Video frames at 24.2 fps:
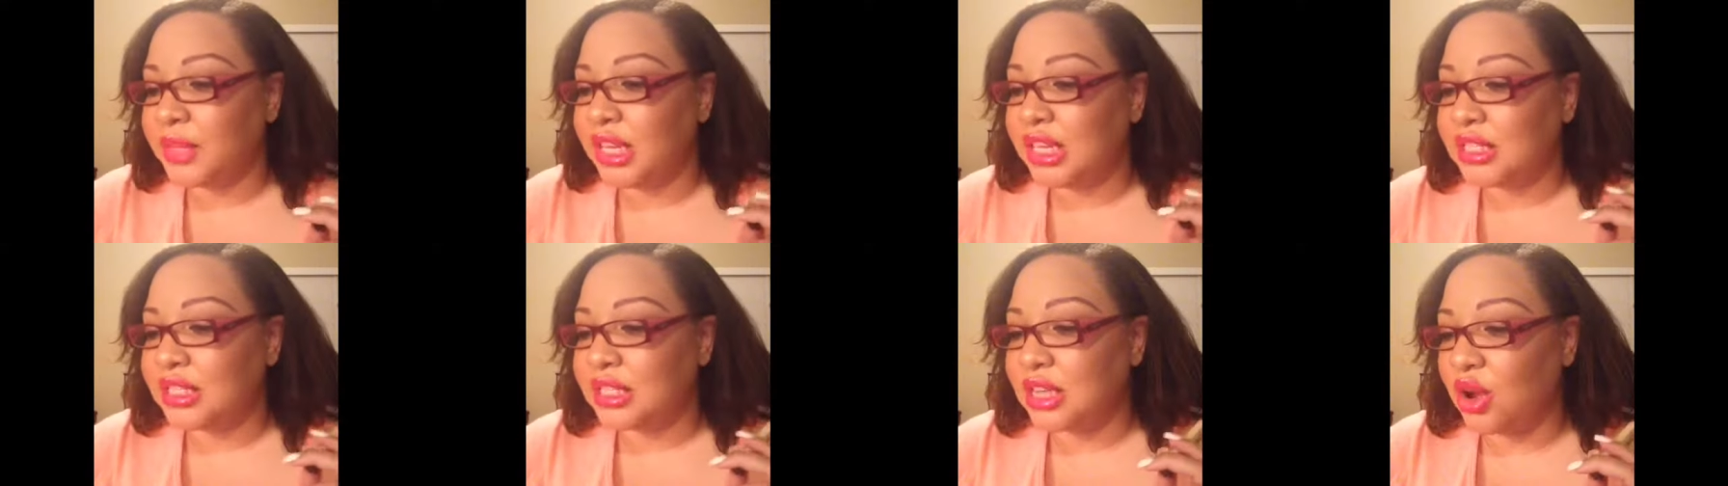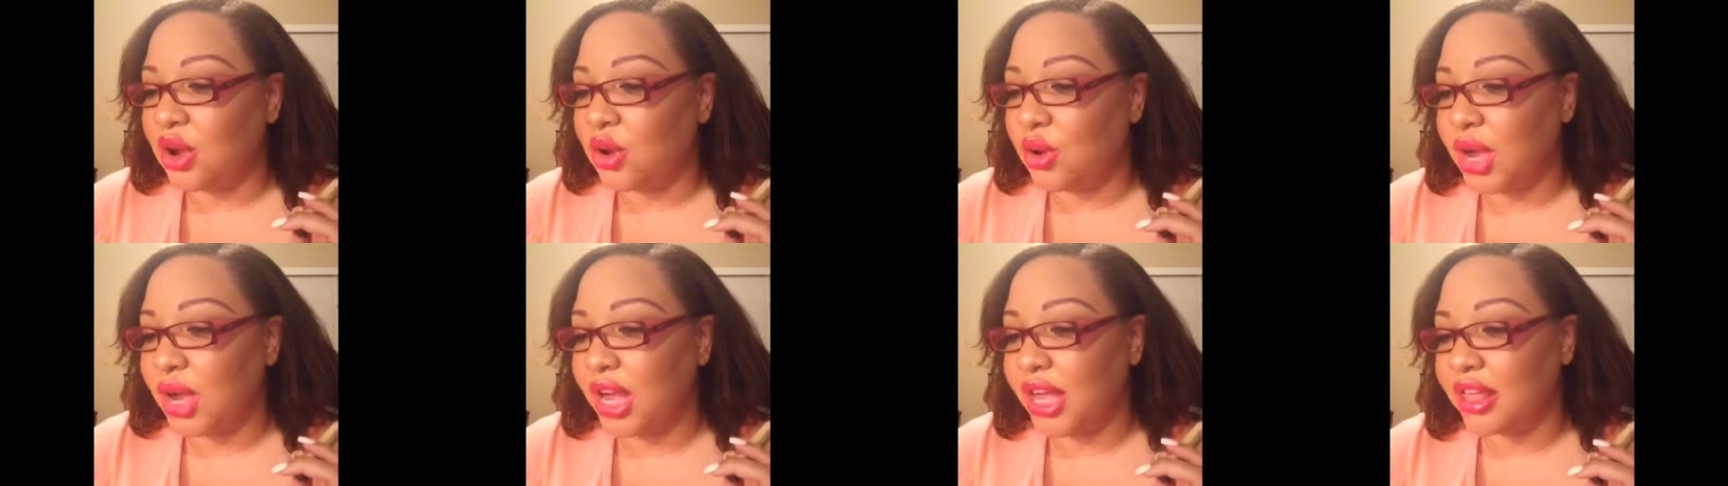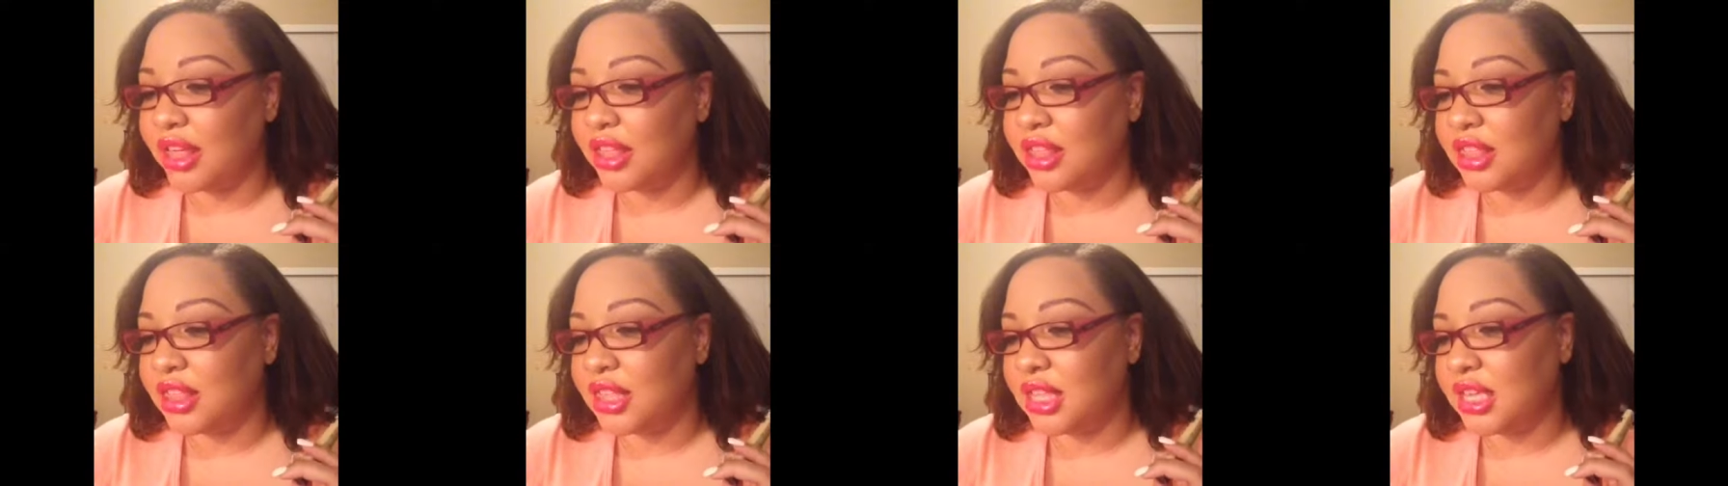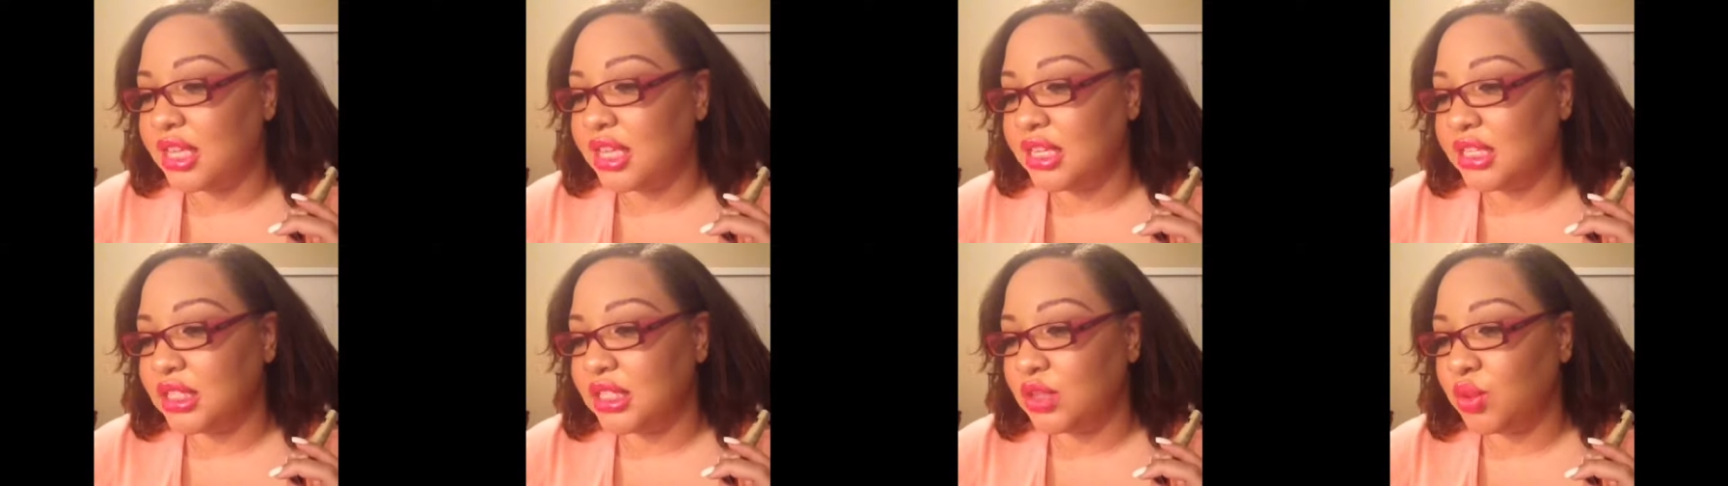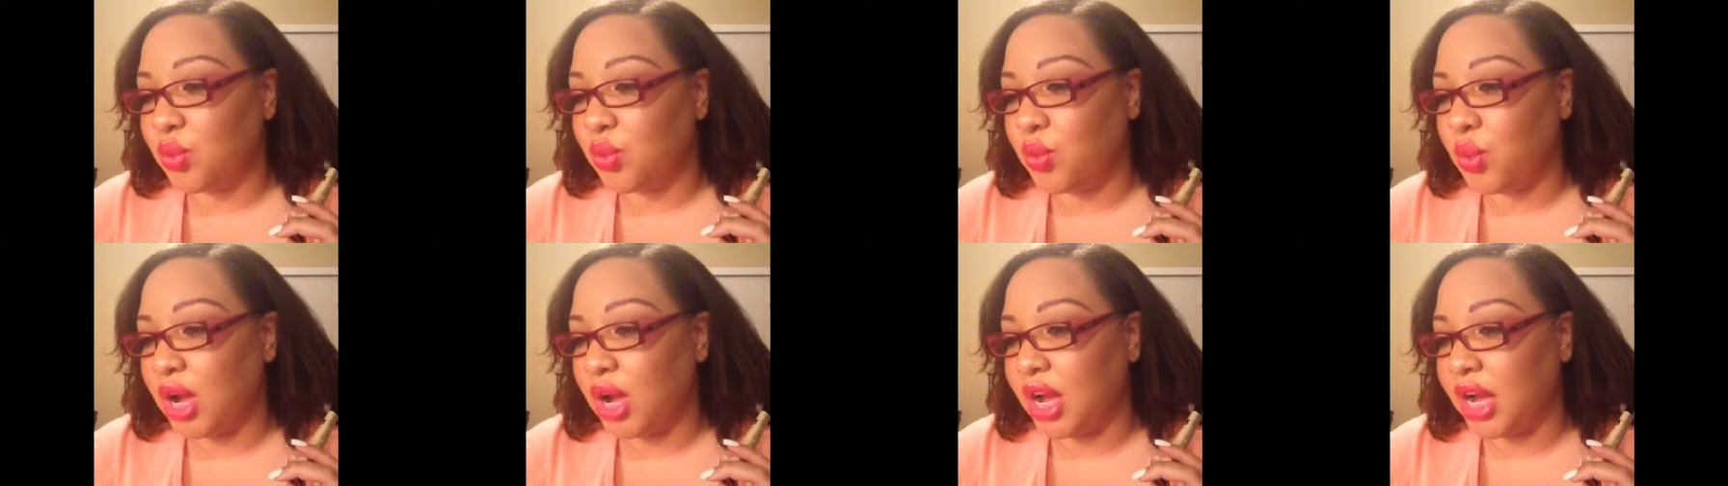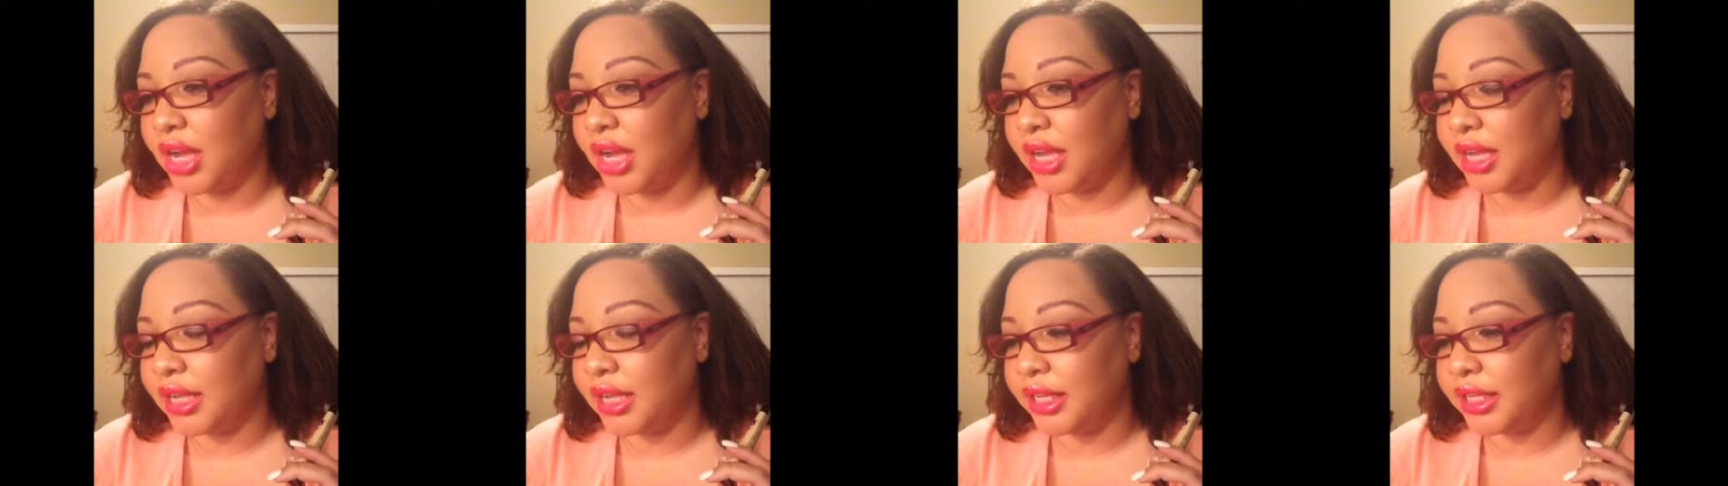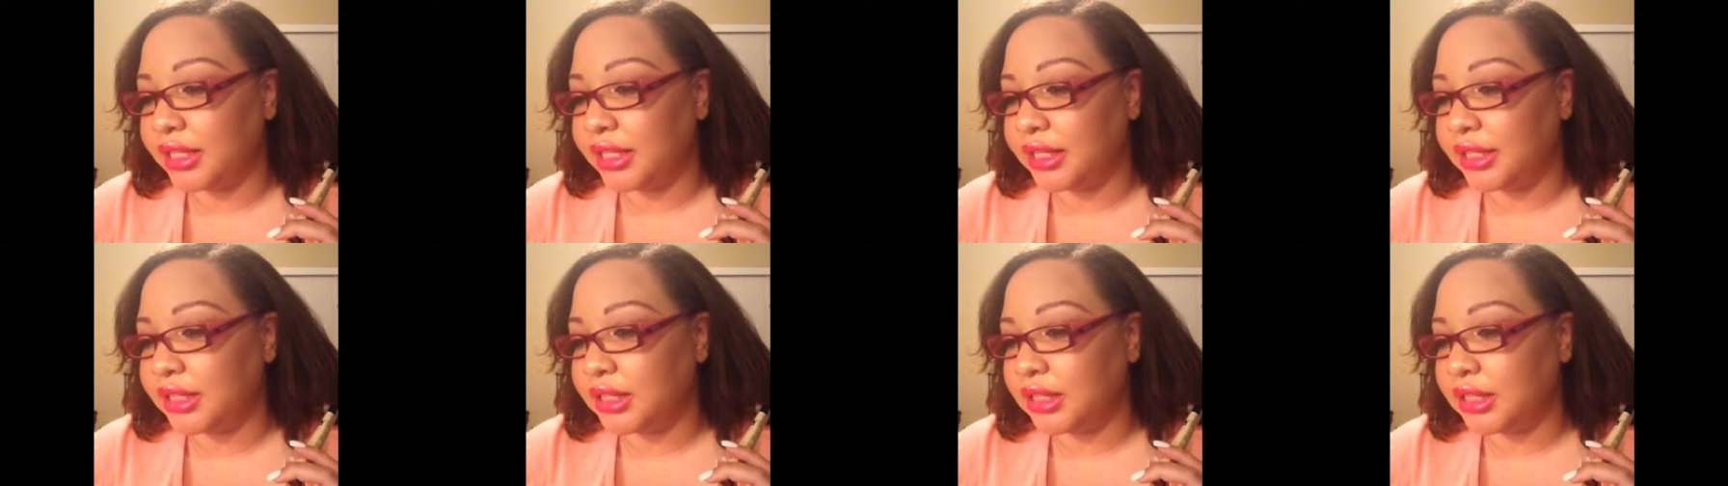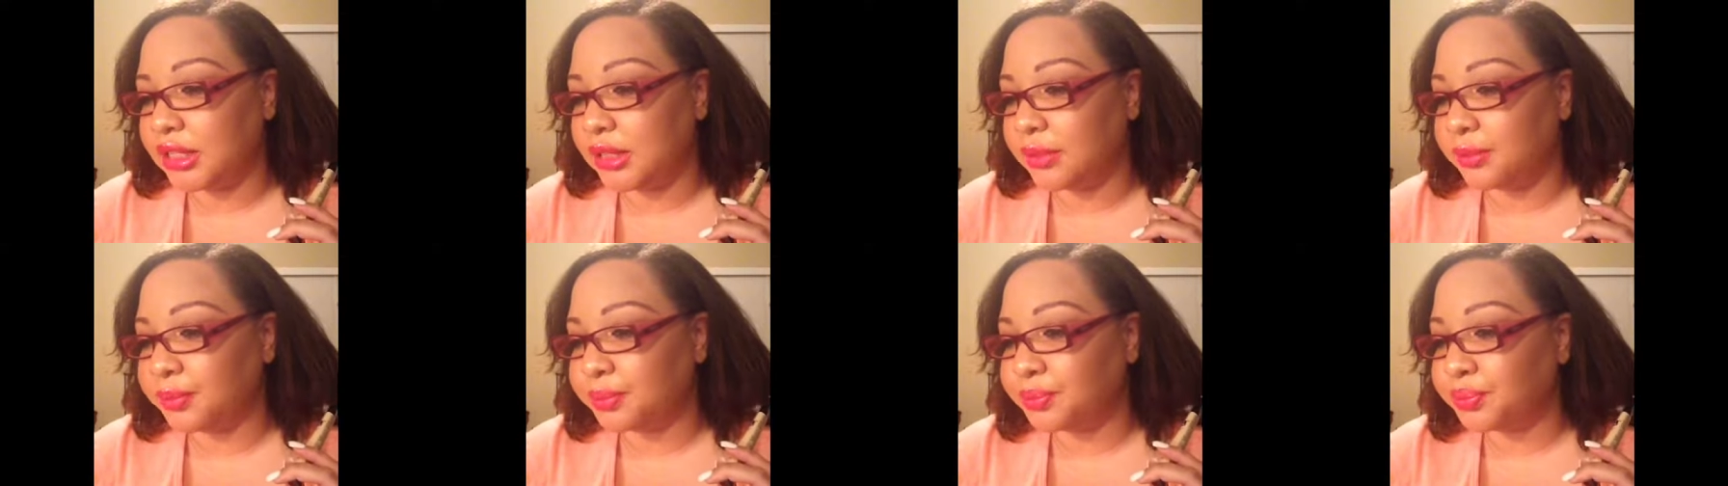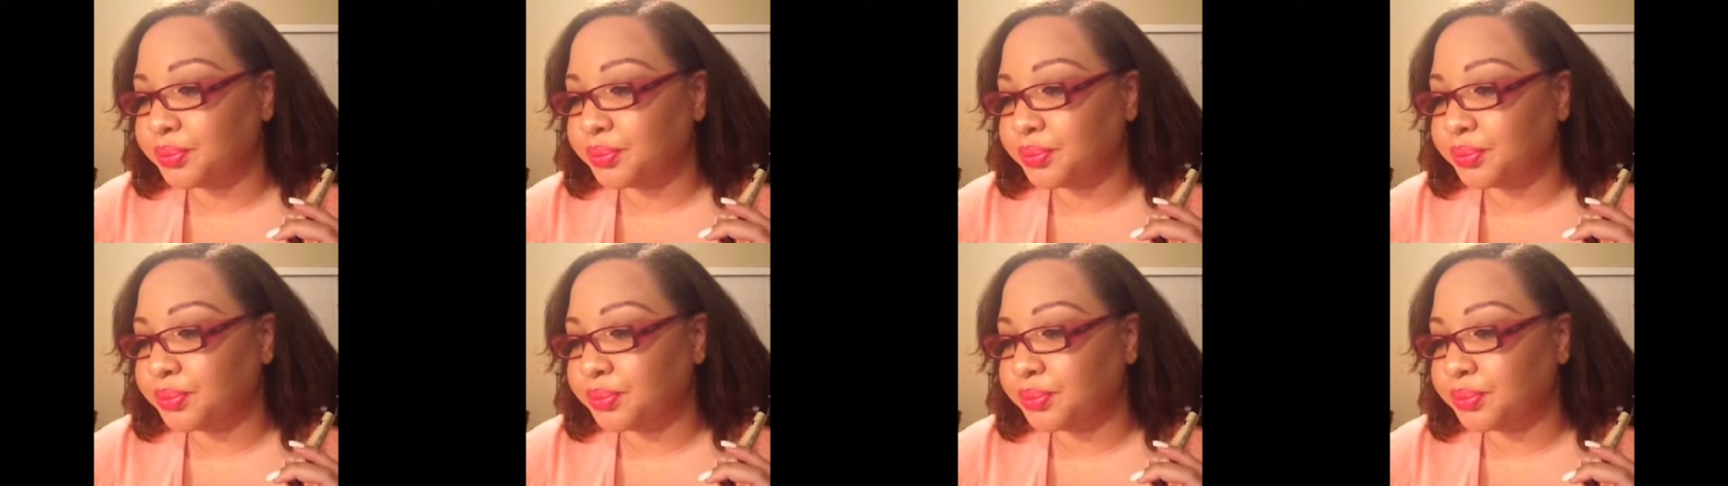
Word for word: so this was